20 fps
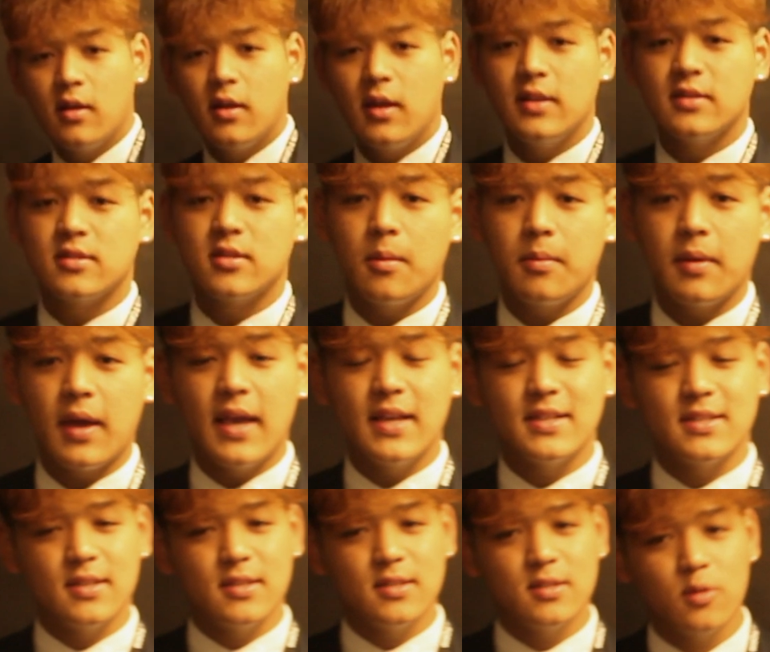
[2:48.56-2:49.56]
In some
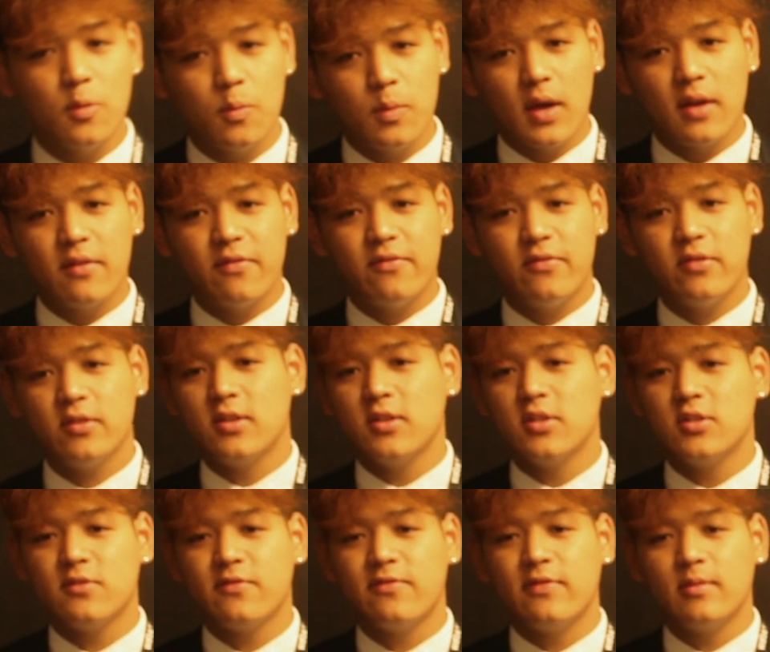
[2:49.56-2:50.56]
cases, we had
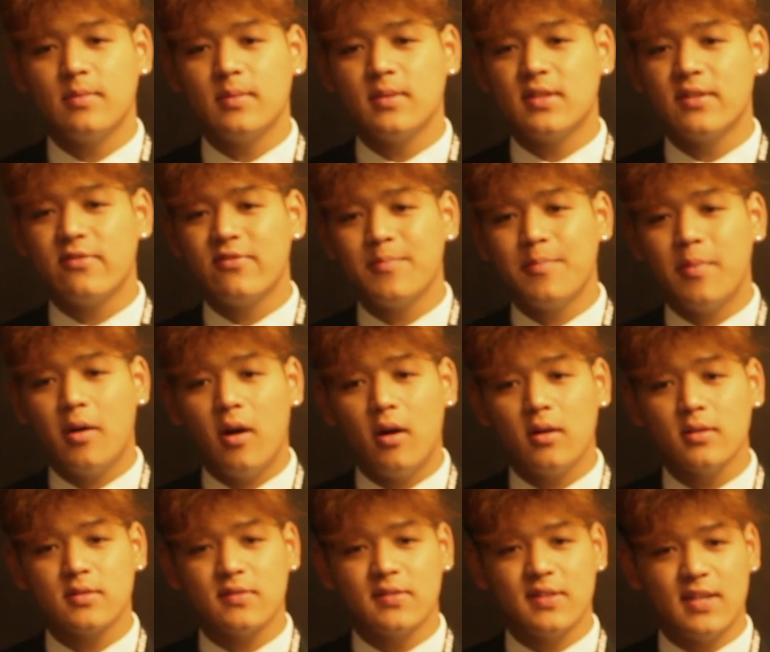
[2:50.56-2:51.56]
footage filmed in different
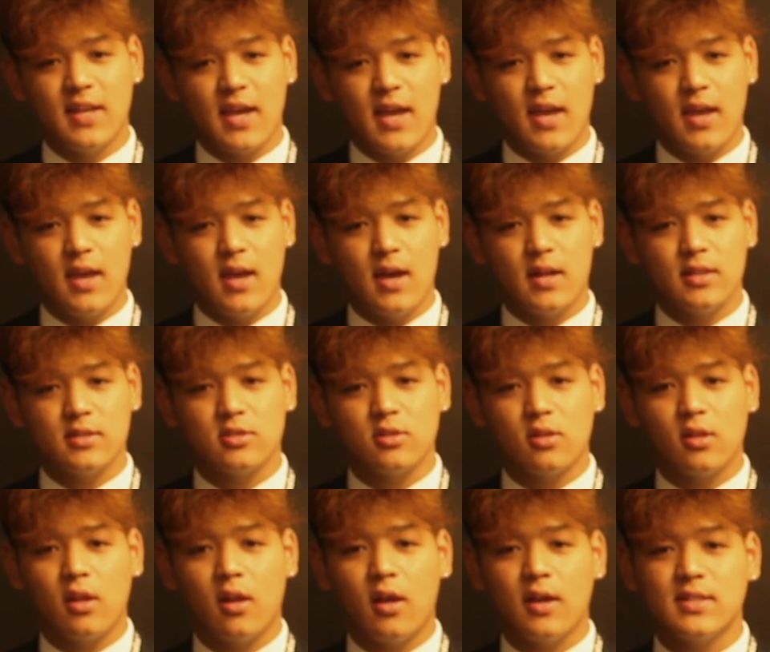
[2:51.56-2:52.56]
parts of the day, and so
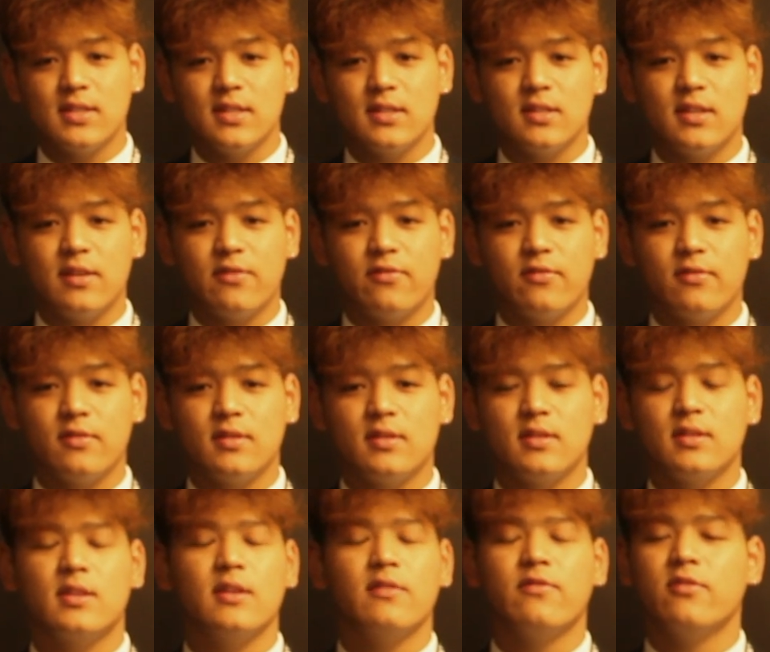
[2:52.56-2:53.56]
the lighting
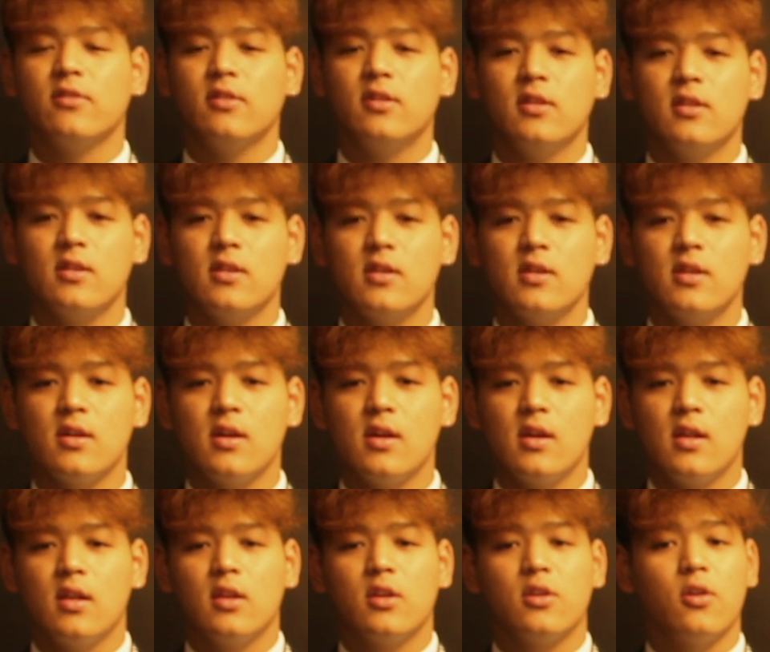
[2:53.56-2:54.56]
differed
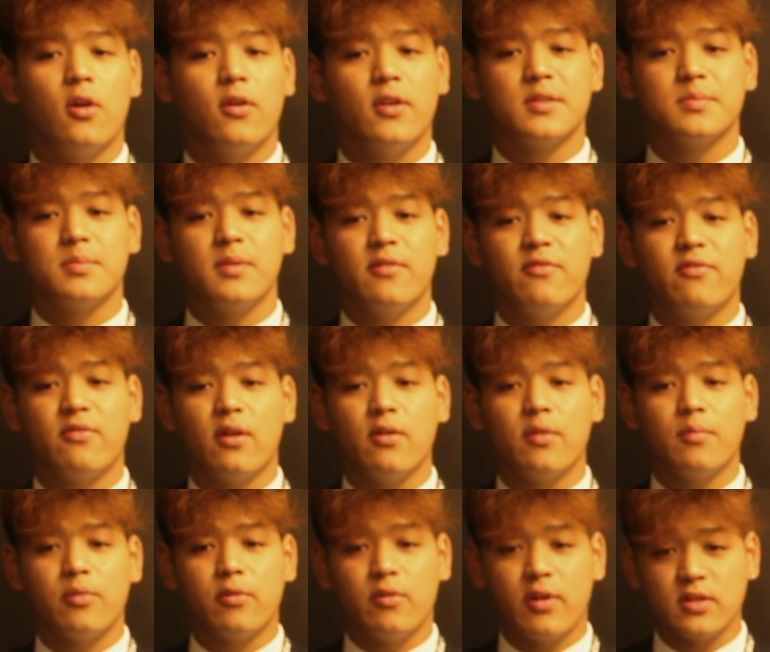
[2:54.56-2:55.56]
noticeably throughout the
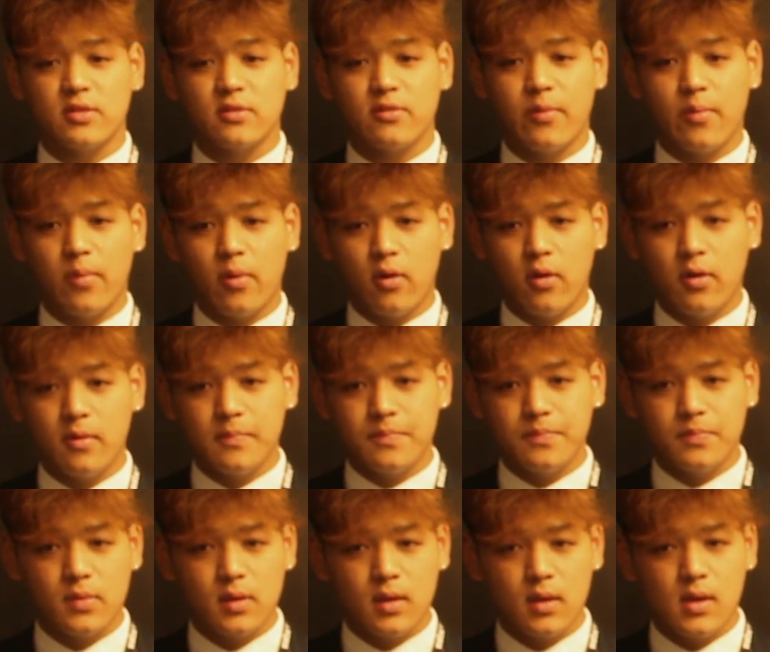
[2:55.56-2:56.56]
progression of the plot.
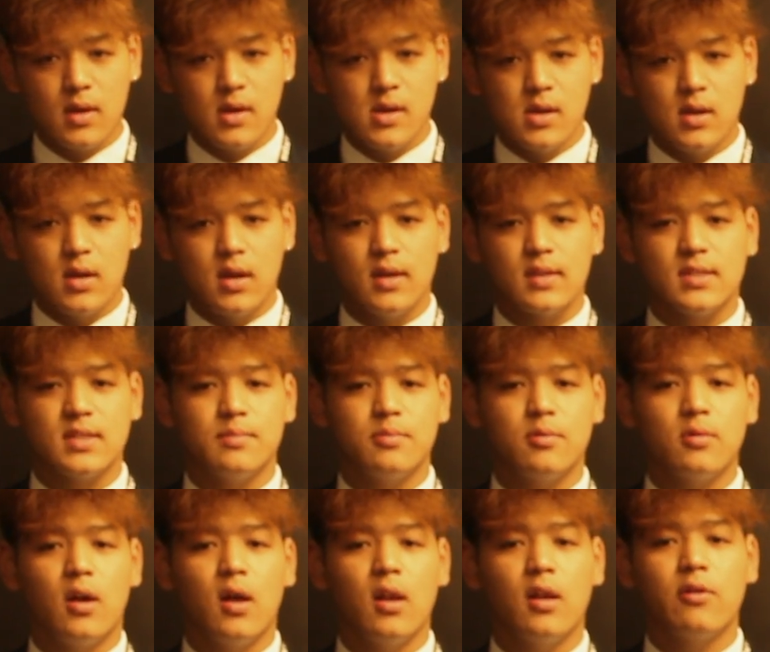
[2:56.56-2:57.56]
A simple
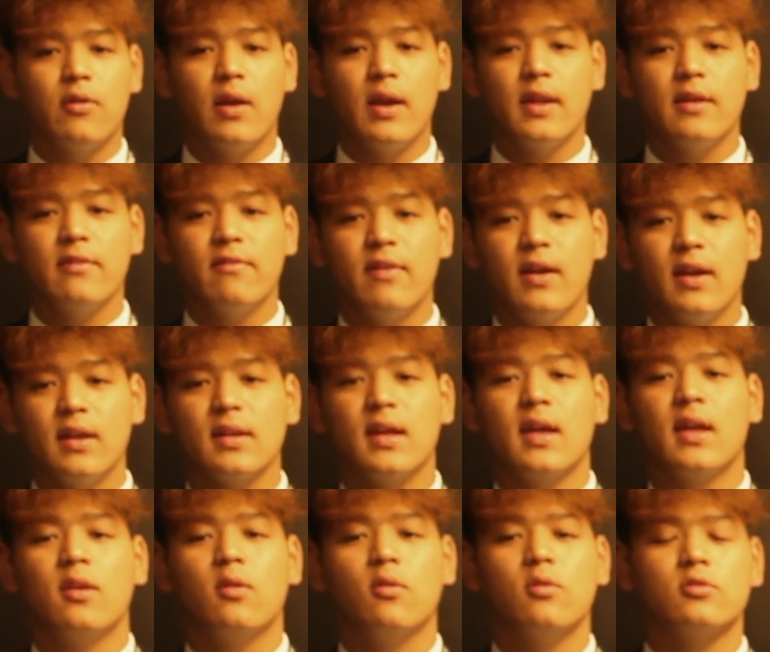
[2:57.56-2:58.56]
colour grading effect
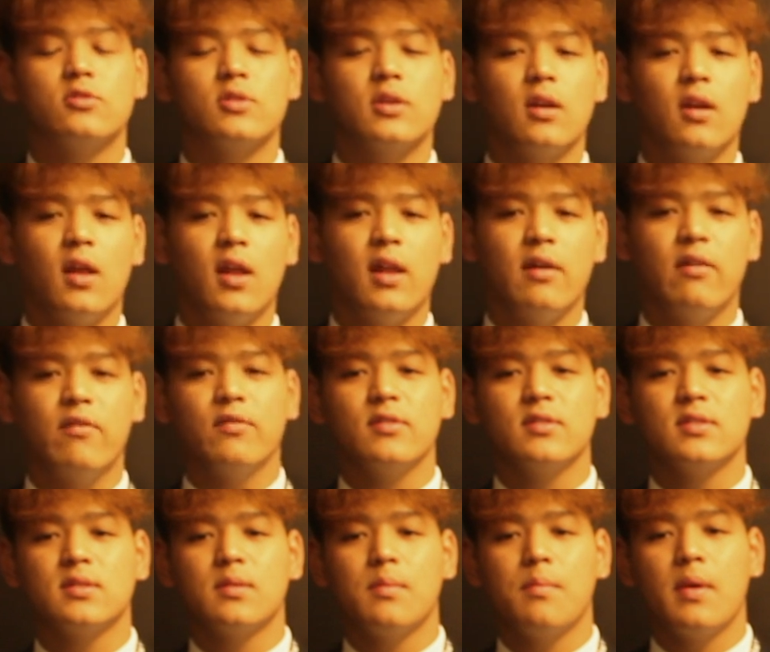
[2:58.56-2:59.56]
and altering light
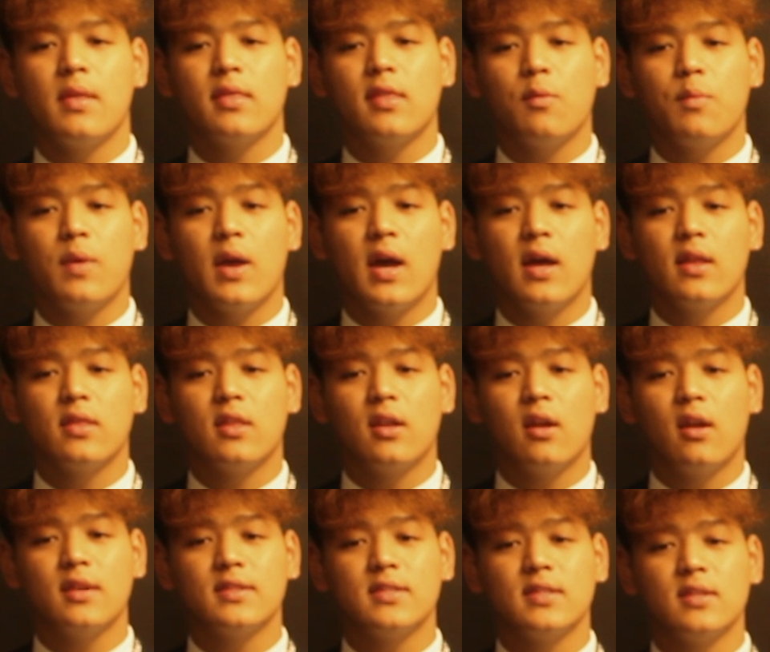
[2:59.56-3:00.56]
levels meant that we had the
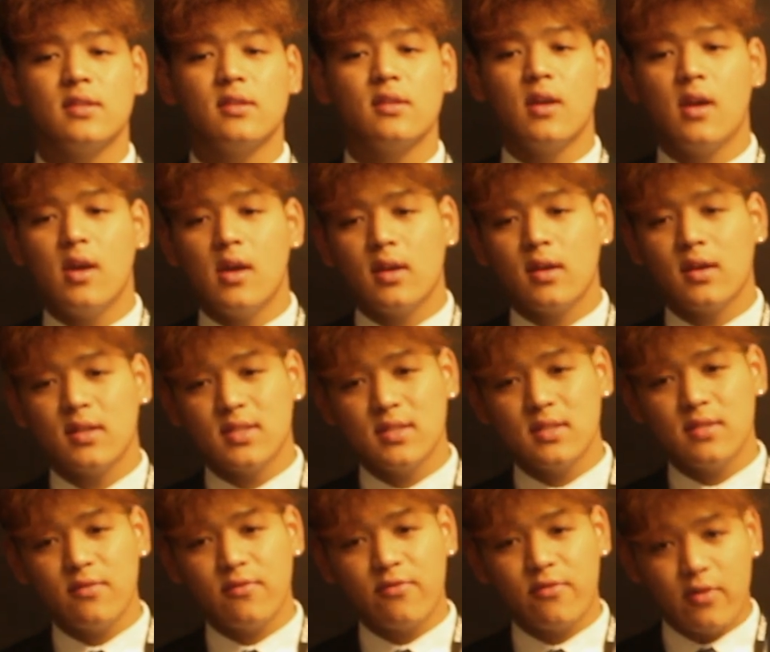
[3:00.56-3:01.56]
lighting
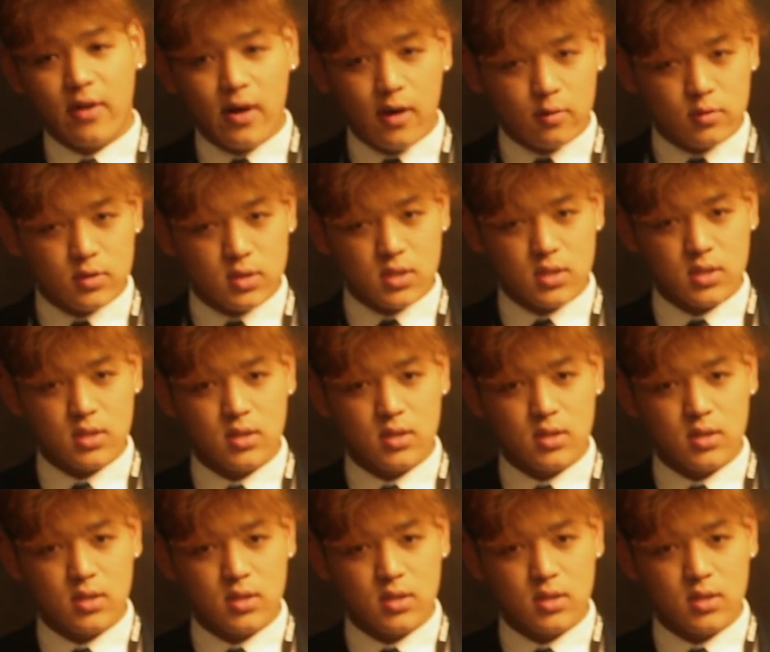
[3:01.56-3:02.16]
consistent throughout.